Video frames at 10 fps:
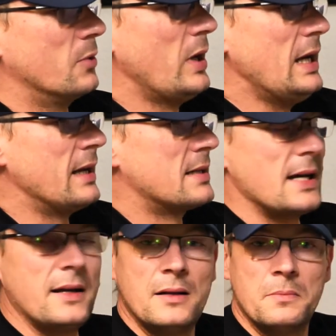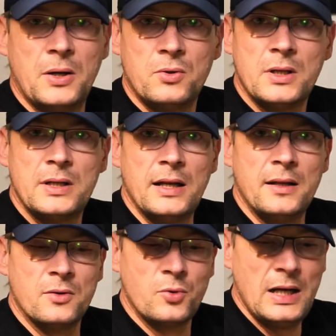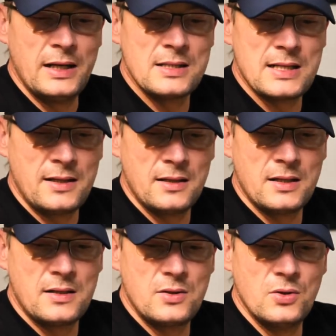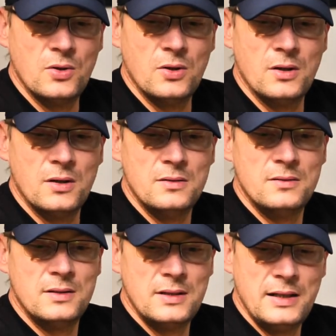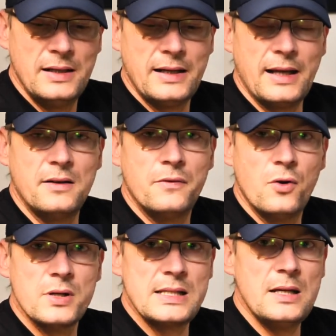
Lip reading: really excited about it and really excited to get the first